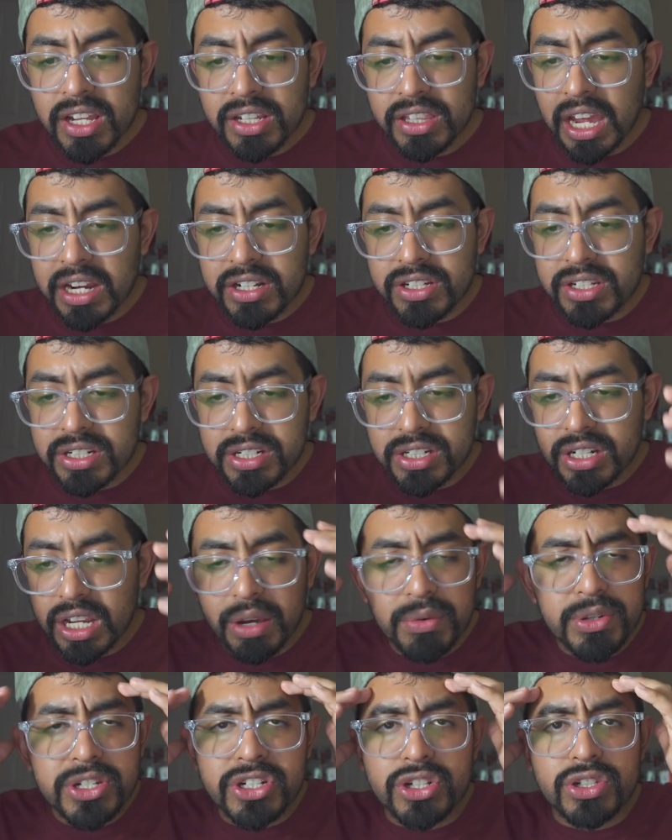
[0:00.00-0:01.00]

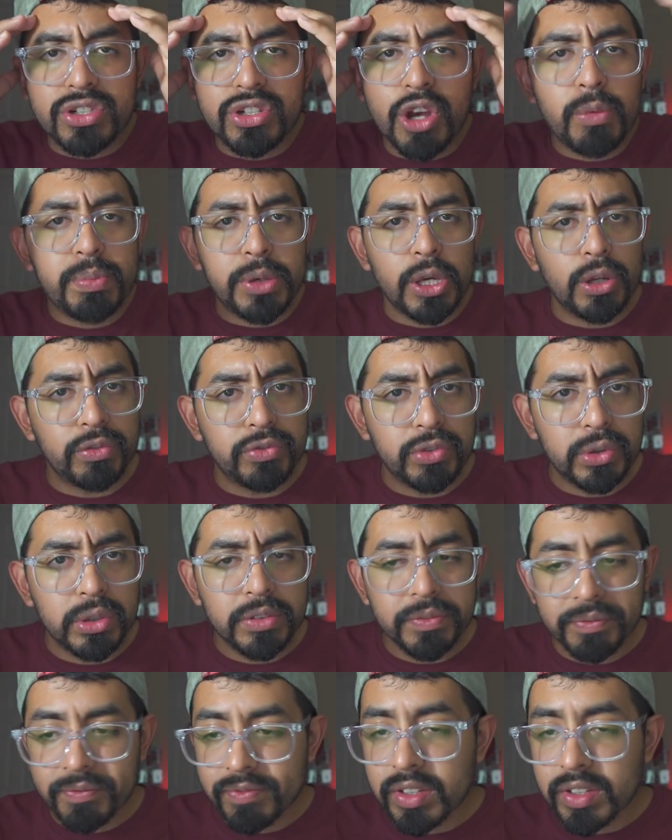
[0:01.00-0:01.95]
it was just so beautiful.